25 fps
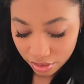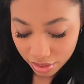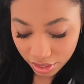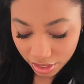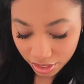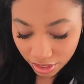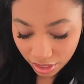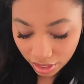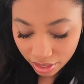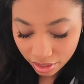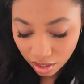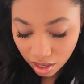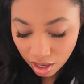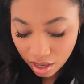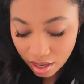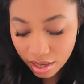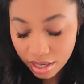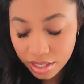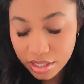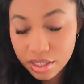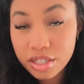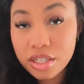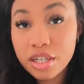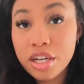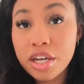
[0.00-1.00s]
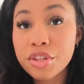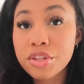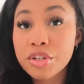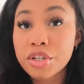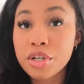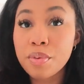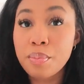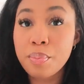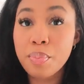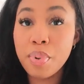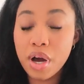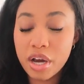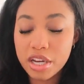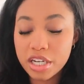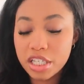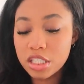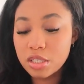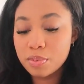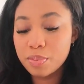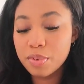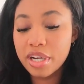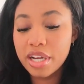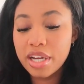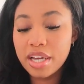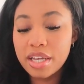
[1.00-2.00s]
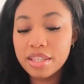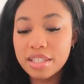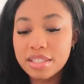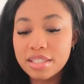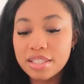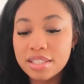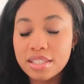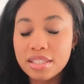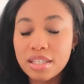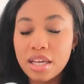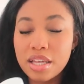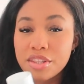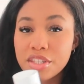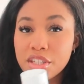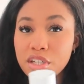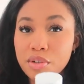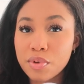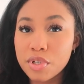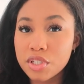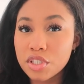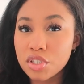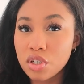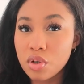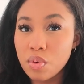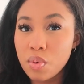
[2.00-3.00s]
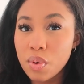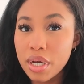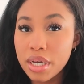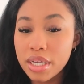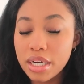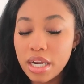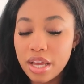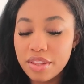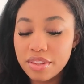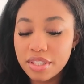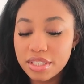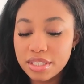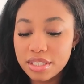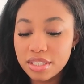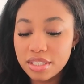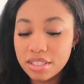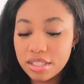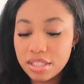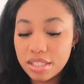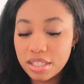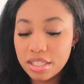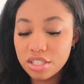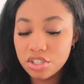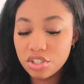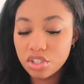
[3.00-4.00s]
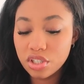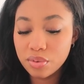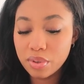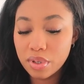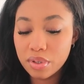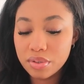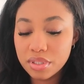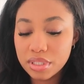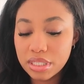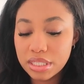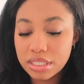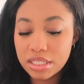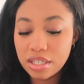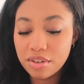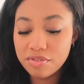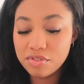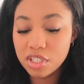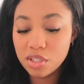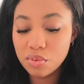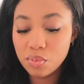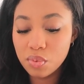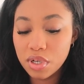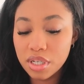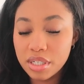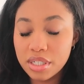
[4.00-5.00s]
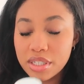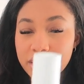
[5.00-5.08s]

Then I got another body spray. This is not the original one. This is the Cheirosa 71